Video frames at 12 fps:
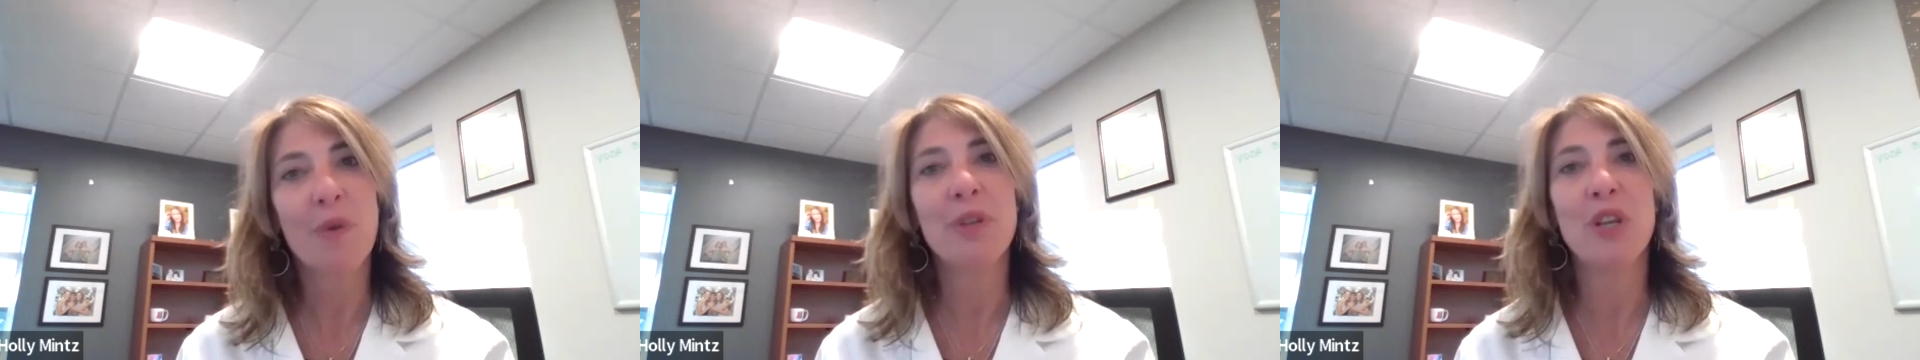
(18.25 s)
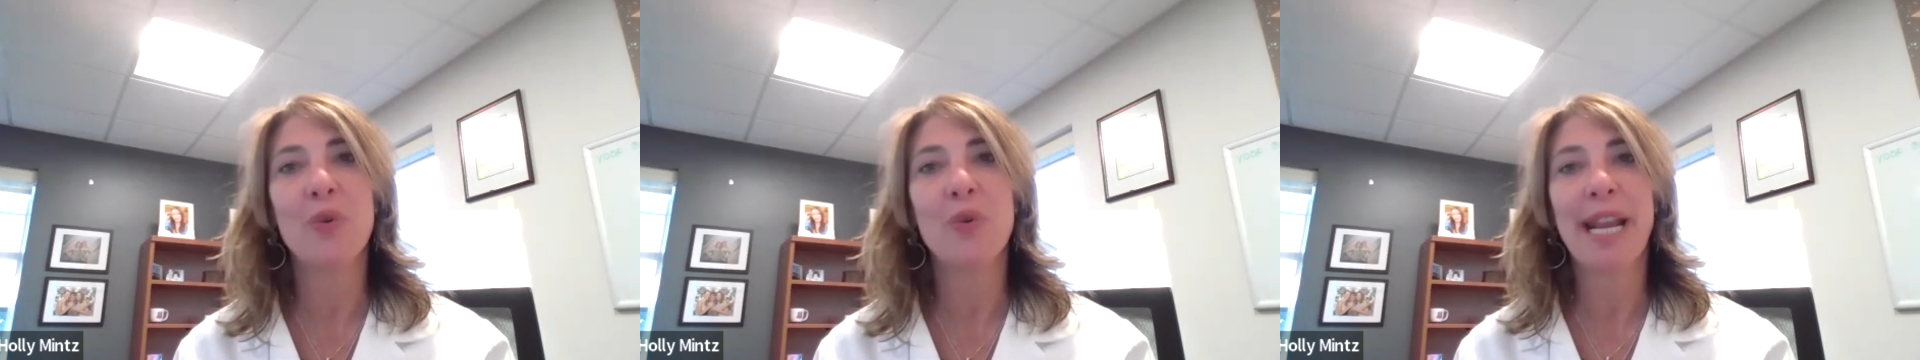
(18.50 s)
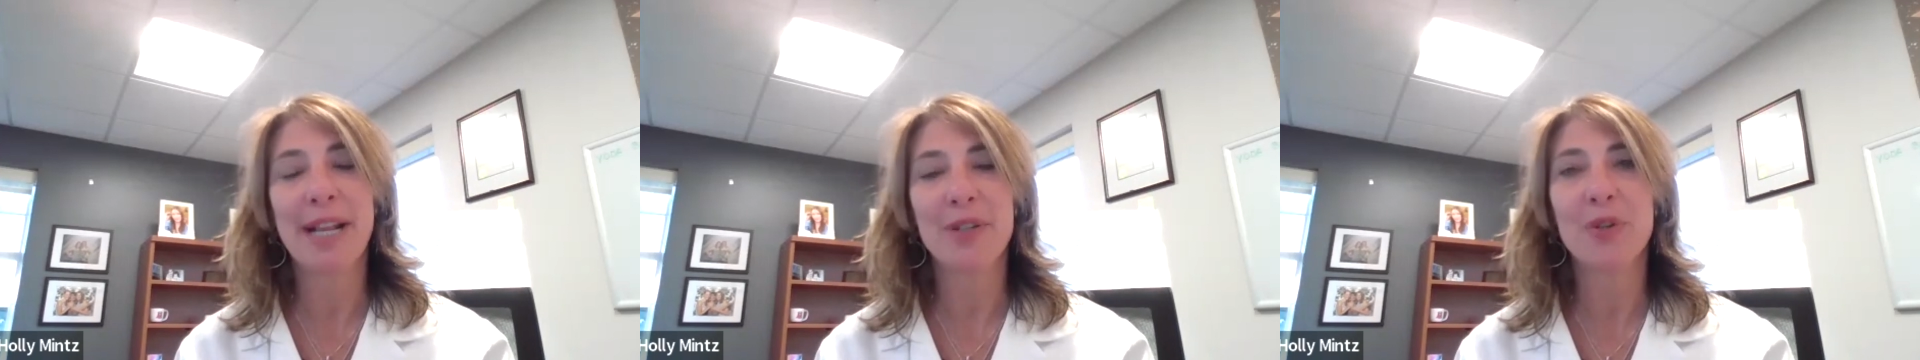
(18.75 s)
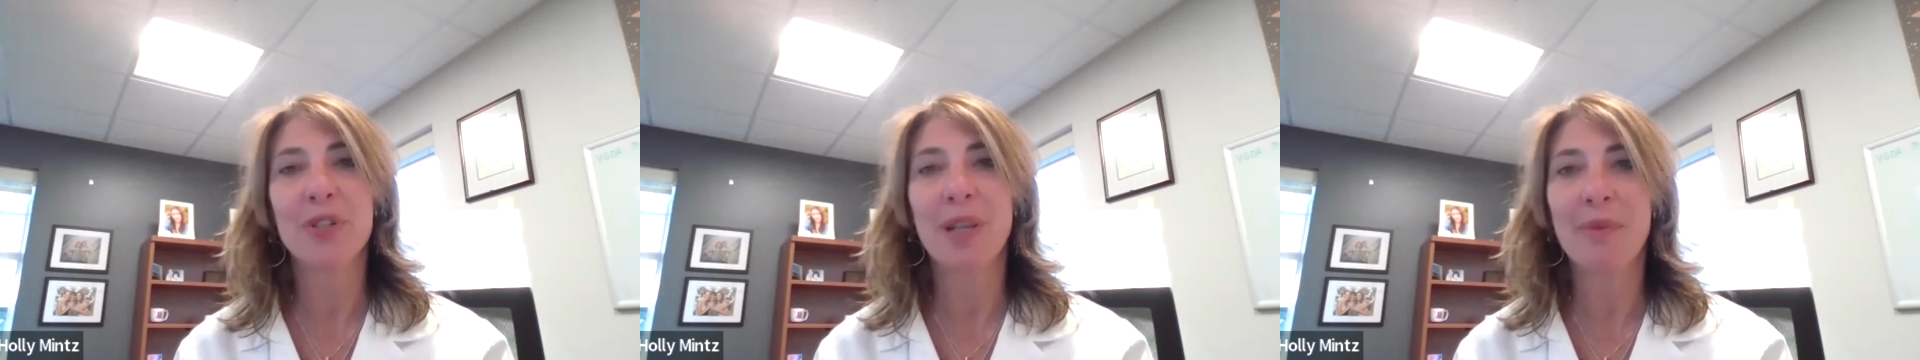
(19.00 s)
you and
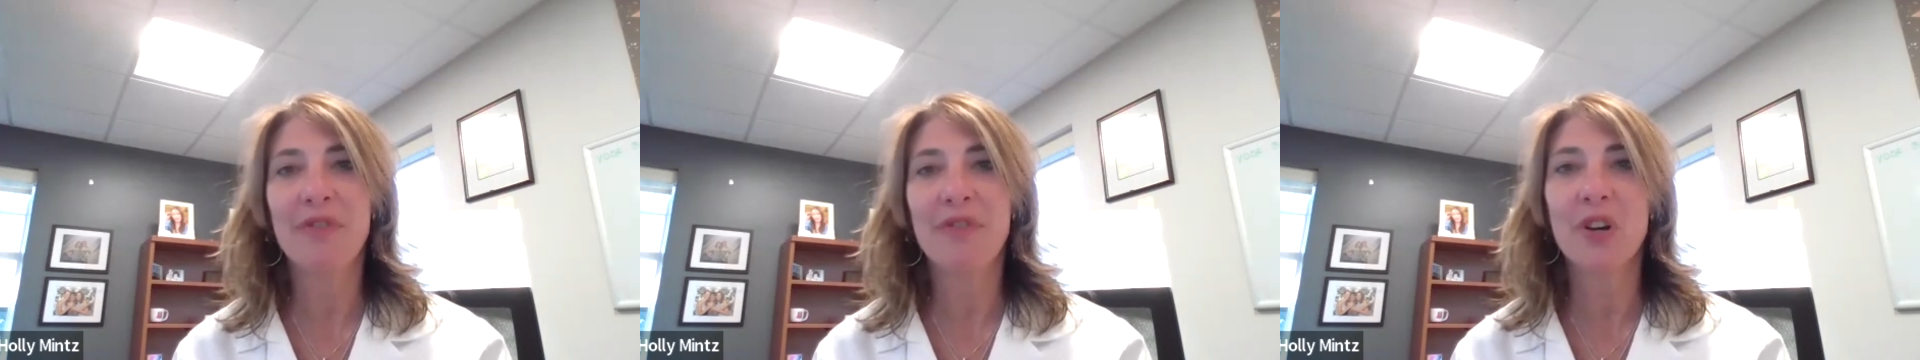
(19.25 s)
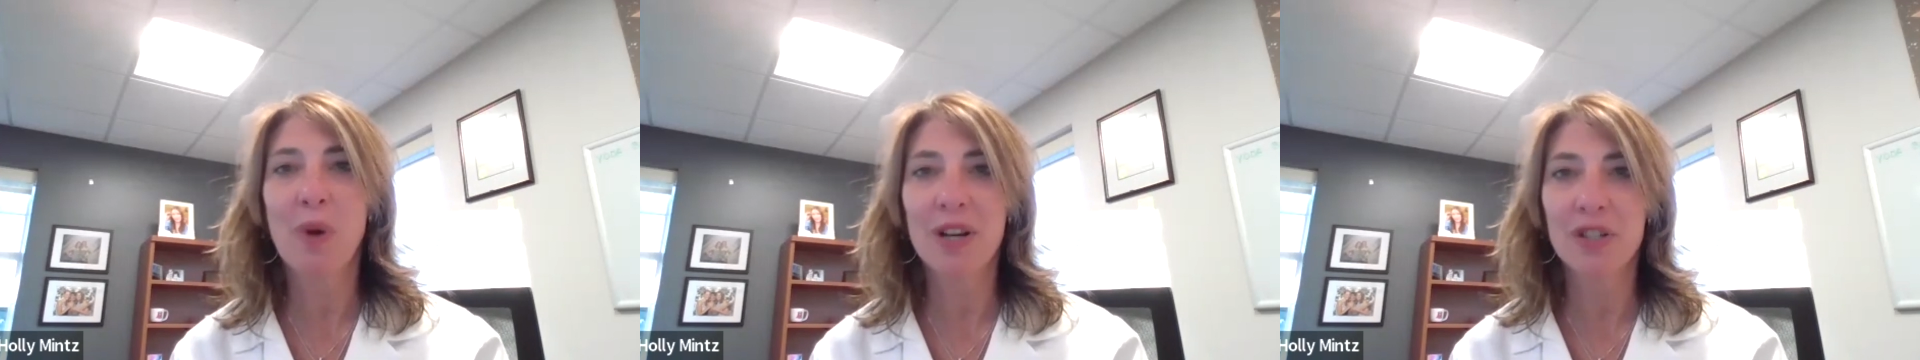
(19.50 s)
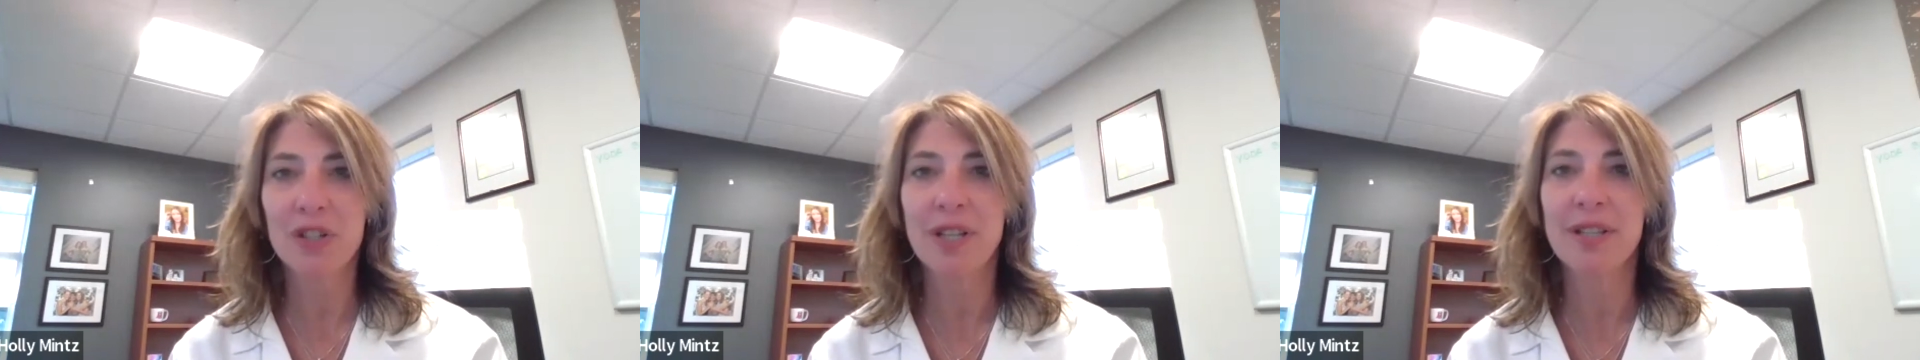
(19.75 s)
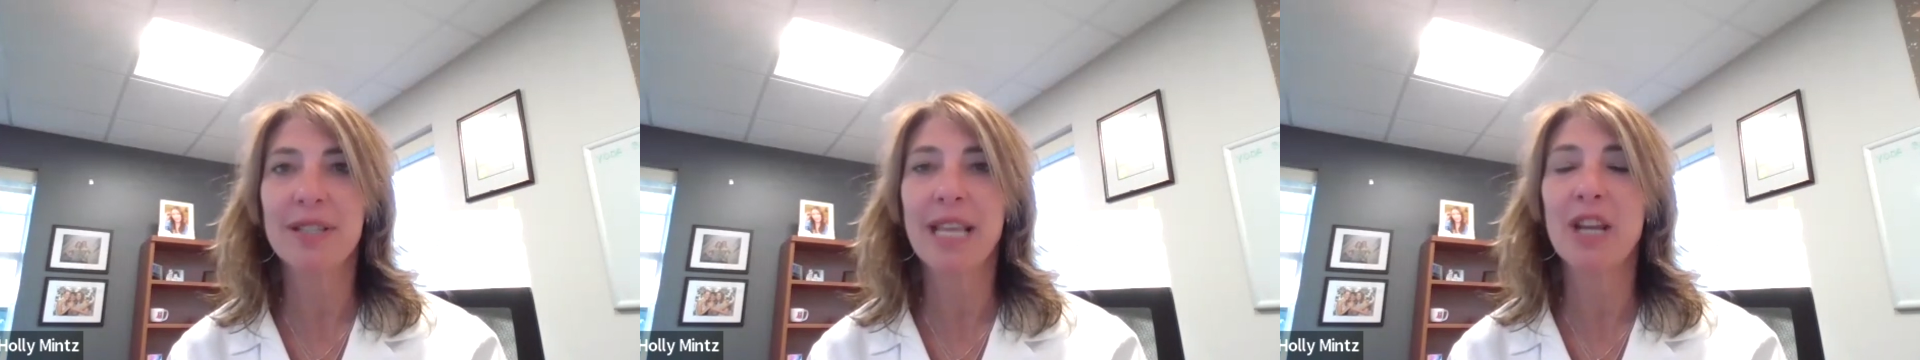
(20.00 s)
answer some of your
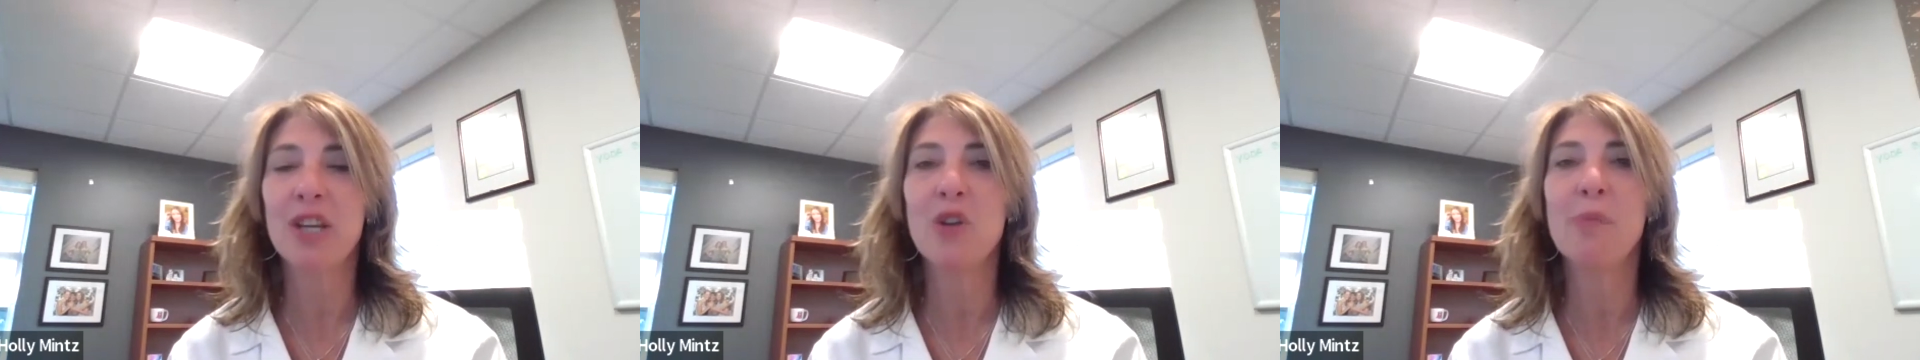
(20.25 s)
questions that you